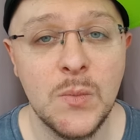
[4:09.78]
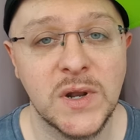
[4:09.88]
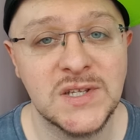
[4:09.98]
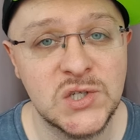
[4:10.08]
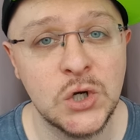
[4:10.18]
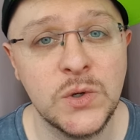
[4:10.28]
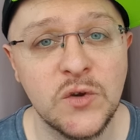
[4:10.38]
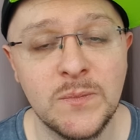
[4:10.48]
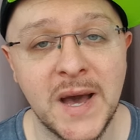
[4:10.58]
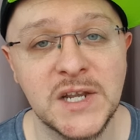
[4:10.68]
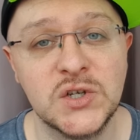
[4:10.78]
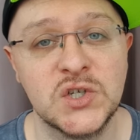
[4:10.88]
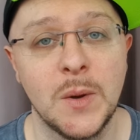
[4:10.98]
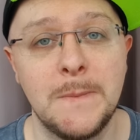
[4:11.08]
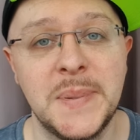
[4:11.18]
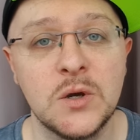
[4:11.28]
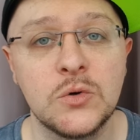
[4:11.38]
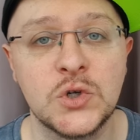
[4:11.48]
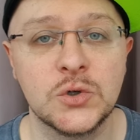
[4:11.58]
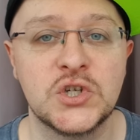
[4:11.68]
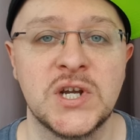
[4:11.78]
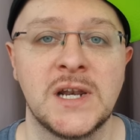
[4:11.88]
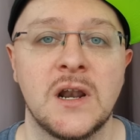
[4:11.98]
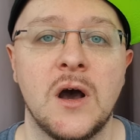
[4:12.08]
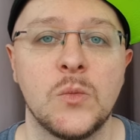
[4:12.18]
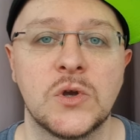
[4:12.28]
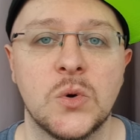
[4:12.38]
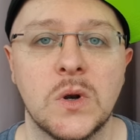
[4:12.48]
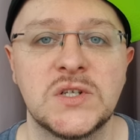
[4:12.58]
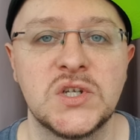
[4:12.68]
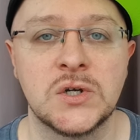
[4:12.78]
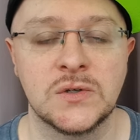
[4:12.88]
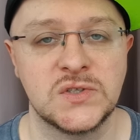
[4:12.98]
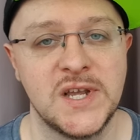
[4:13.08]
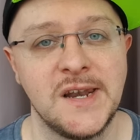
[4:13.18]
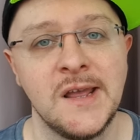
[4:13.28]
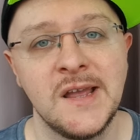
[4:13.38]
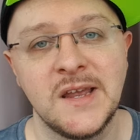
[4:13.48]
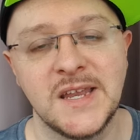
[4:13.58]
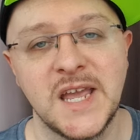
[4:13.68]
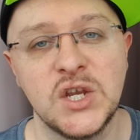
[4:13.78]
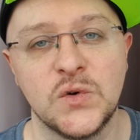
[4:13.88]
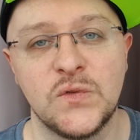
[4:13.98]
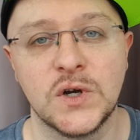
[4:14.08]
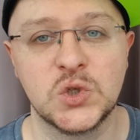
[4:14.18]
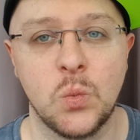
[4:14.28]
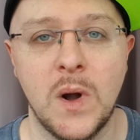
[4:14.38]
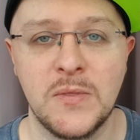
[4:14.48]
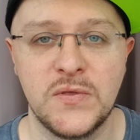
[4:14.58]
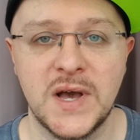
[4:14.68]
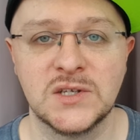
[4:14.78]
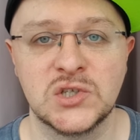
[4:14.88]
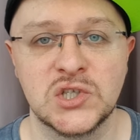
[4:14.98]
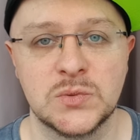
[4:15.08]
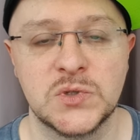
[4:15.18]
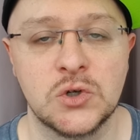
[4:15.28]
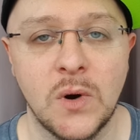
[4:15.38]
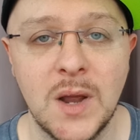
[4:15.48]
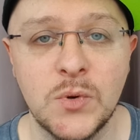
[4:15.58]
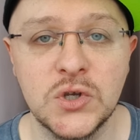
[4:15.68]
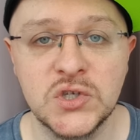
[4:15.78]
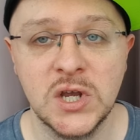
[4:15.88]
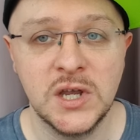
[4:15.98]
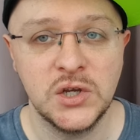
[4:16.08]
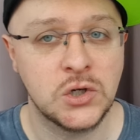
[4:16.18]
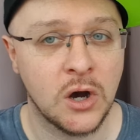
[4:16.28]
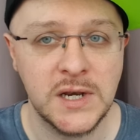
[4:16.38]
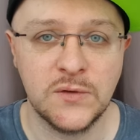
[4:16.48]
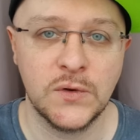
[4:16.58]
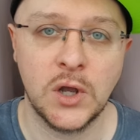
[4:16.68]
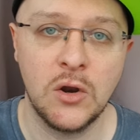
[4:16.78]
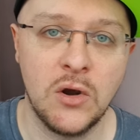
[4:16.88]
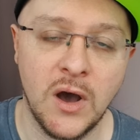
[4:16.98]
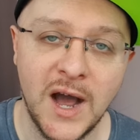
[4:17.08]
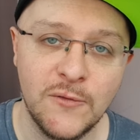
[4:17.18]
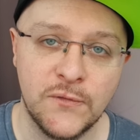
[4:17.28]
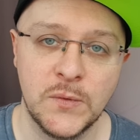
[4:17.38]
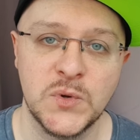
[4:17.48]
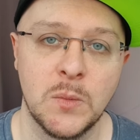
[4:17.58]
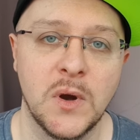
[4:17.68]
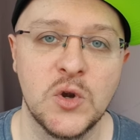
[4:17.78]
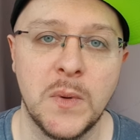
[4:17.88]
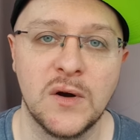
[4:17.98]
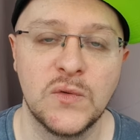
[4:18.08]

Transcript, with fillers: But until you've managed to build your channel up with quality content and get your first 1,000 subscribers, you can't even go live from your mobile